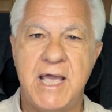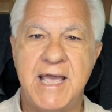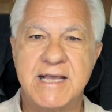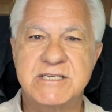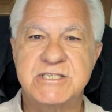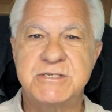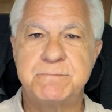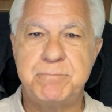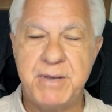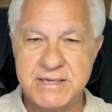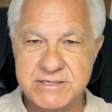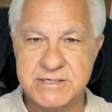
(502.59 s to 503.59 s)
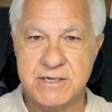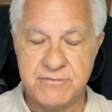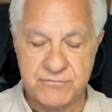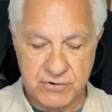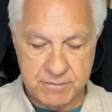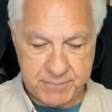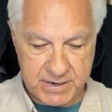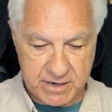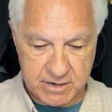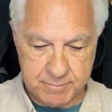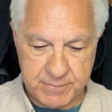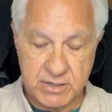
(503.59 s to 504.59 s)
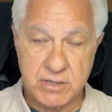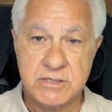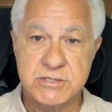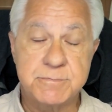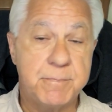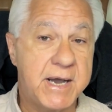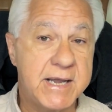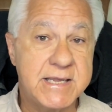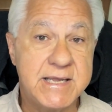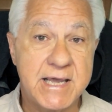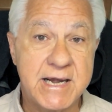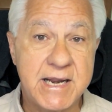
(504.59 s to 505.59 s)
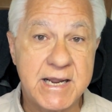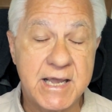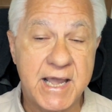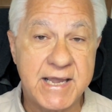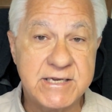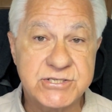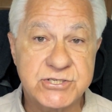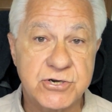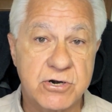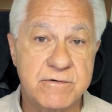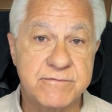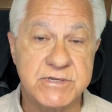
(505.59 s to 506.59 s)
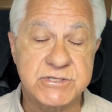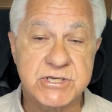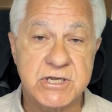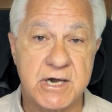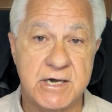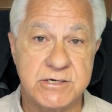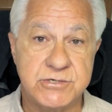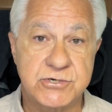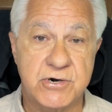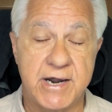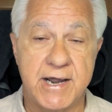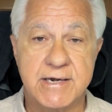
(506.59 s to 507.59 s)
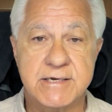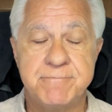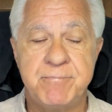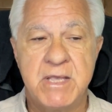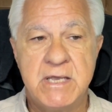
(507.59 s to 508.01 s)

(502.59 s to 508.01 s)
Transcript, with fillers: expensive repair bills by getting a service contract.